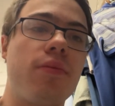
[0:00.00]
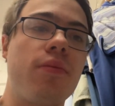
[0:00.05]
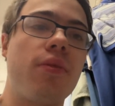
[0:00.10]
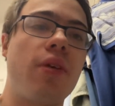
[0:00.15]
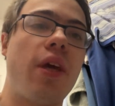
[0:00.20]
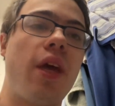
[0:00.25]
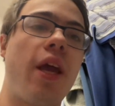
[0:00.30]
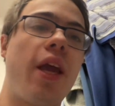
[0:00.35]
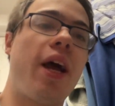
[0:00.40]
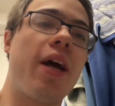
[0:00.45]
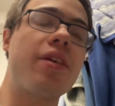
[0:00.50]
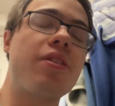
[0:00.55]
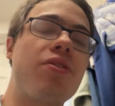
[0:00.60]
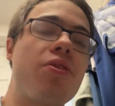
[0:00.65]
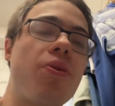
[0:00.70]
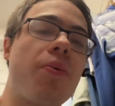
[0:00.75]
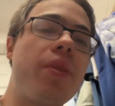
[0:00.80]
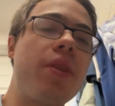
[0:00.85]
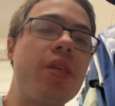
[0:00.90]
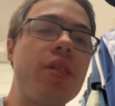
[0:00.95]
Hey guys,
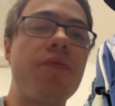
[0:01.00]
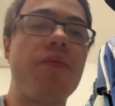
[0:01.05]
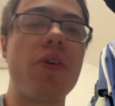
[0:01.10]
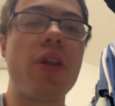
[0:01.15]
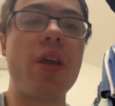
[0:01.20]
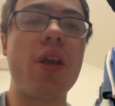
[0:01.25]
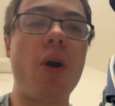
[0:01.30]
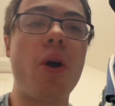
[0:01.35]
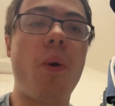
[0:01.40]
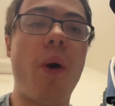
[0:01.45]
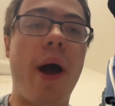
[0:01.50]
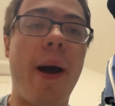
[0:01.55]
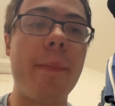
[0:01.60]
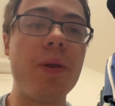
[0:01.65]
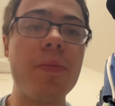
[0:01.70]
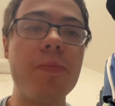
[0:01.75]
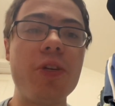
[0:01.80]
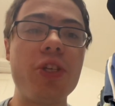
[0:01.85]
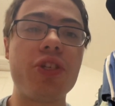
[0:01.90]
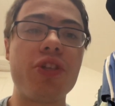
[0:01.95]
so in this video, I'm
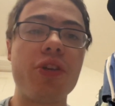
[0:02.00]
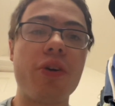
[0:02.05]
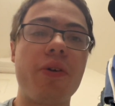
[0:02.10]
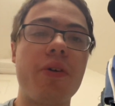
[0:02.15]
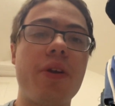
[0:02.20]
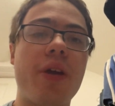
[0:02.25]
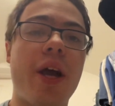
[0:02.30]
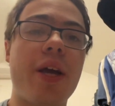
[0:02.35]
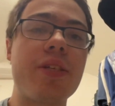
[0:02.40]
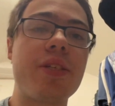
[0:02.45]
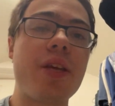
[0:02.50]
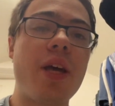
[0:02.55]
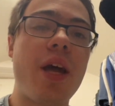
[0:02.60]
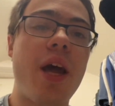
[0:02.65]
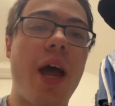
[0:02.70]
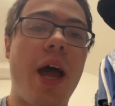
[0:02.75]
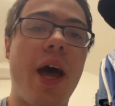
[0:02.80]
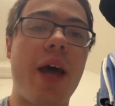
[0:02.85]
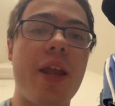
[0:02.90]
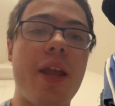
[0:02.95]
going to be showing you guys
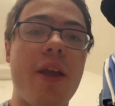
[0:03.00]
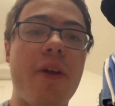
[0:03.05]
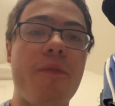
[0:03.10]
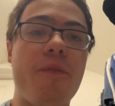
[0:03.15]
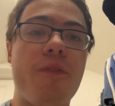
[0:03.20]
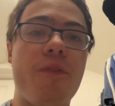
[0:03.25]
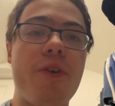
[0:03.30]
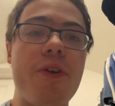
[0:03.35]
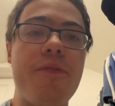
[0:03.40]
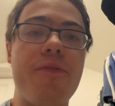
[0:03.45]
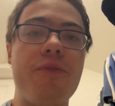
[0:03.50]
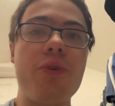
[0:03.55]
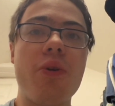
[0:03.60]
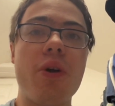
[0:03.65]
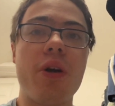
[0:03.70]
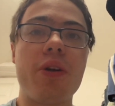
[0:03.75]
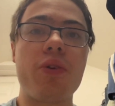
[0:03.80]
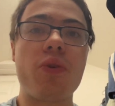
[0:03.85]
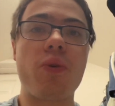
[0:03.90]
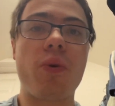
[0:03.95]
how to get free food
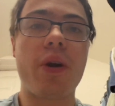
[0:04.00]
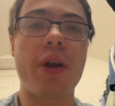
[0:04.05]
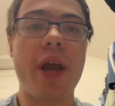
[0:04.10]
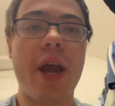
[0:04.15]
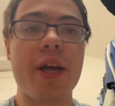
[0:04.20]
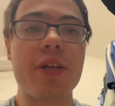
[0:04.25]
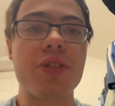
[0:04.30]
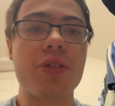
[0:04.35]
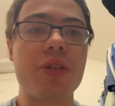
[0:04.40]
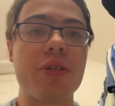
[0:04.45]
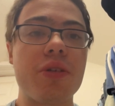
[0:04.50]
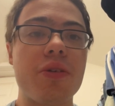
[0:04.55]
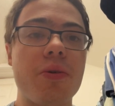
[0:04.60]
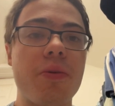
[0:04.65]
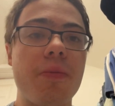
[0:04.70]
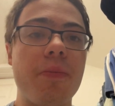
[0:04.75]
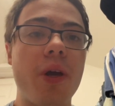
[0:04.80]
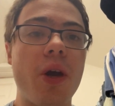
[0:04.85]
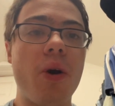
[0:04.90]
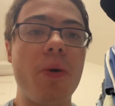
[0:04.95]
on DoorDash. So
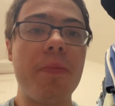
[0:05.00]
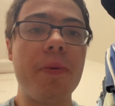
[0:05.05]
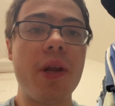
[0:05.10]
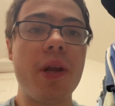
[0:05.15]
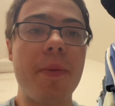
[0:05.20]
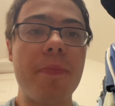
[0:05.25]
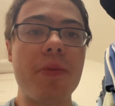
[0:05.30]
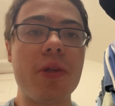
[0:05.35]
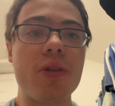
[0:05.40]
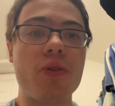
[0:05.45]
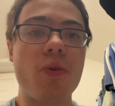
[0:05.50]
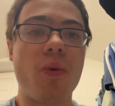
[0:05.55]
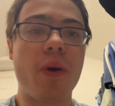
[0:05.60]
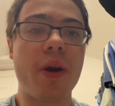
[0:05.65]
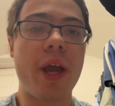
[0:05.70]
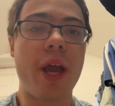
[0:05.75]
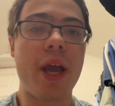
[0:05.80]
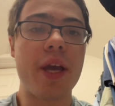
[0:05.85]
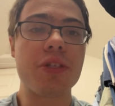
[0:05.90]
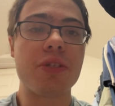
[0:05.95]
when we open up the
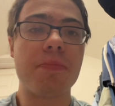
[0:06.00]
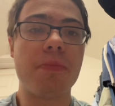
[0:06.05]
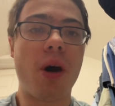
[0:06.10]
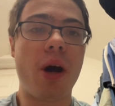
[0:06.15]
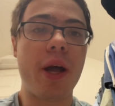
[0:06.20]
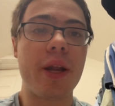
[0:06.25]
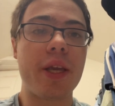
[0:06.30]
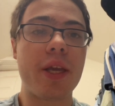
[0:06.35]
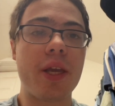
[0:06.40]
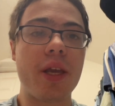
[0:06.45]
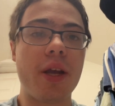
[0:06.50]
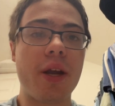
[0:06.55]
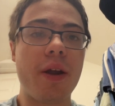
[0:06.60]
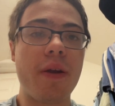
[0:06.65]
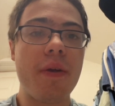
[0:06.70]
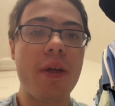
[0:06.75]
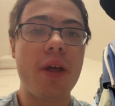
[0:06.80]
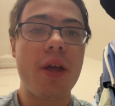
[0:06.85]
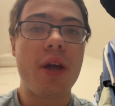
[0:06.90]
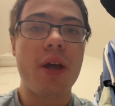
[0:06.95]
DoorDash mod
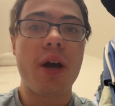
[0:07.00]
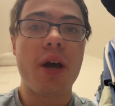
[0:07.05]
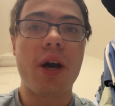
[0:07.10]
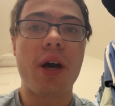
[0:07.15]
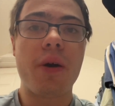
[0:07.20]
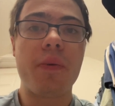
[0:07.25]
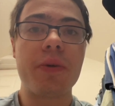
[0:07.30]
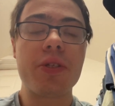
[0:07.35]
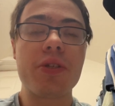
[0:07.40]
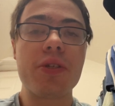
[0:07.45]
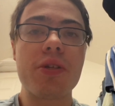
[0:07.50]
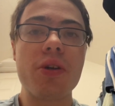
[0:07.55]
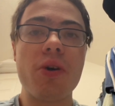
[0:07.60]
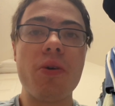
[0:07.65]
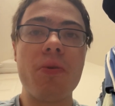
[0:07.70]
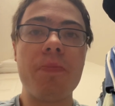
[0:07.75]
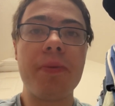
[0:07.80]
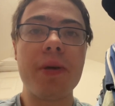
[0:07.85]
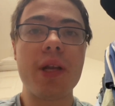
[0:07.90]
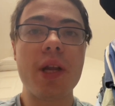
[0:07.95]
here, we just
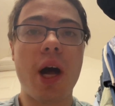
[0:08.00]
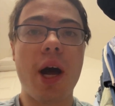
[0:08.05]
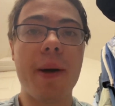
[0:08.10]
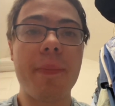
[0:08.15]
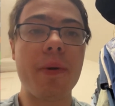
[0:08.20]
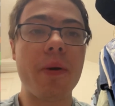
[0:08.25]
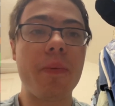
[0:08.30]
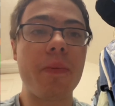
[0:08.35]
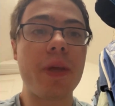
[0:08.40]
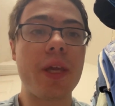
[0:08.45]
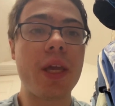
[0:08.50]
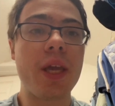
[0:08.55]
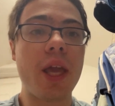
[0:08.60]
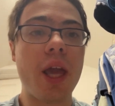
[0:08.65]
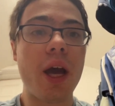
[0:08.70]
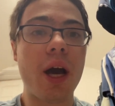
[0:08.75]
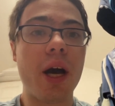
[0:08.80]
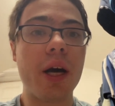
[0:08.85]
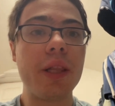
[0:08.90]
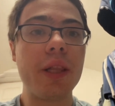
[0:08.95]
open it up and we can
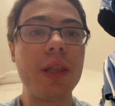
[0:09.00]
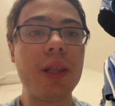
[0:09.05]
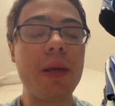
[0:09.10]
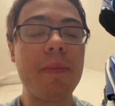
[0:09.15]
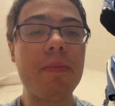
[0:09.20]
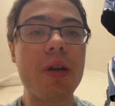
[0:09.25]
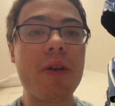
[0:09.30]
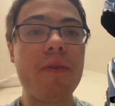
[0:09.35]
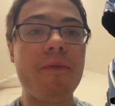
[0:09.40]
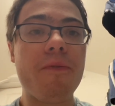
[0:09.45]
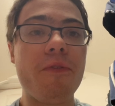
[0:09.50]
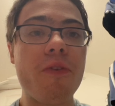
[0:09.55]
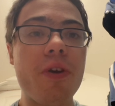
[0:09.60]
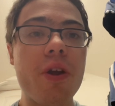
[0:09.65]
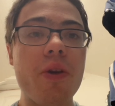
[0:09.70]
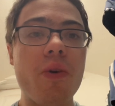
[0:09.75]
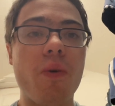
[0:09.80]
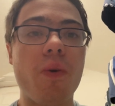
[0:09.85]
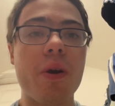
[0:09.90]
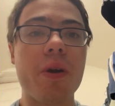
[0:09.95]
get unlimited
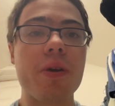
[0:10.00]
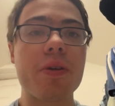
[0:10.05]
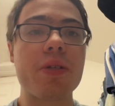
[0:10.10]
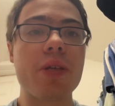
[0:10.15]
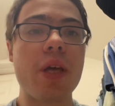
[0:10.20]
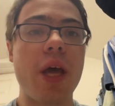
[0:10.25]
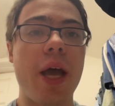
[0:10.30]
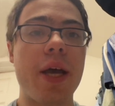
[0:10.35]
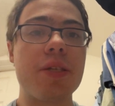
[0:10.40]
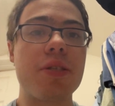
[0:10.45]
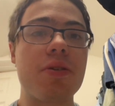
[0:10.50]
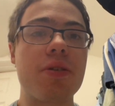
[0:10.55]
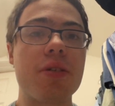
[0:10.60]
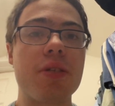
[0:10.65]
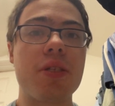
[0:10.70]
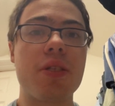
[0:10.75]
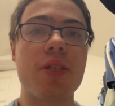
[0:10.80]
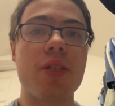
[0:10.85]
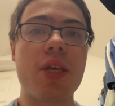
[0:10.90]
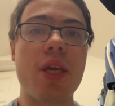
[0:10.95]
free orders, as you
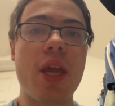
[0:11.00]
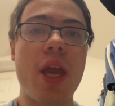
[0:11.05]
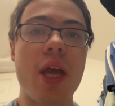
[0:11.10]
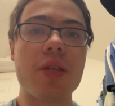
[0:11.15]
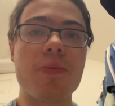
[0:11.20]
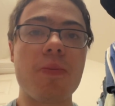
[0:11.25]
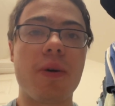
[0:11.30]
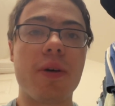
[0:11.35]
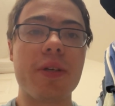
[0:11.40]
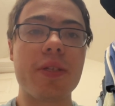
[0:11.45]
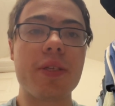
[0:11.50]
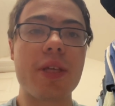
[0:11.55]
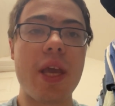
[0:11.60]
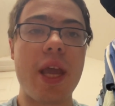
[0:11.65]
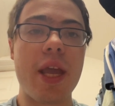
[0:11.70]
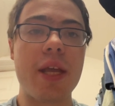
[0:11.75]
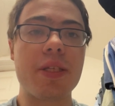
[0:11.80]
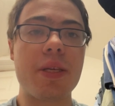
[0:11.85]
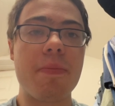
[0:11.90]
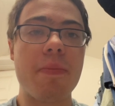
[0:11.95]
can see, as well as
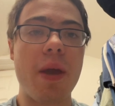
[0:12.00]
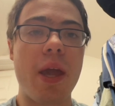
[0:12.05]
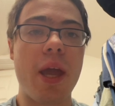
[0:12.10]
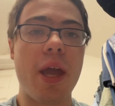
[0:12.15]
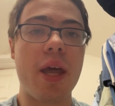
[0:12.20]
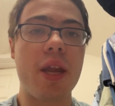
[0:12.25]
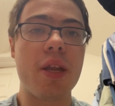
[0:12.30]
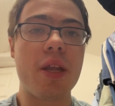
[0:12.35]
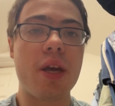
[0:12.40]
anti-ban.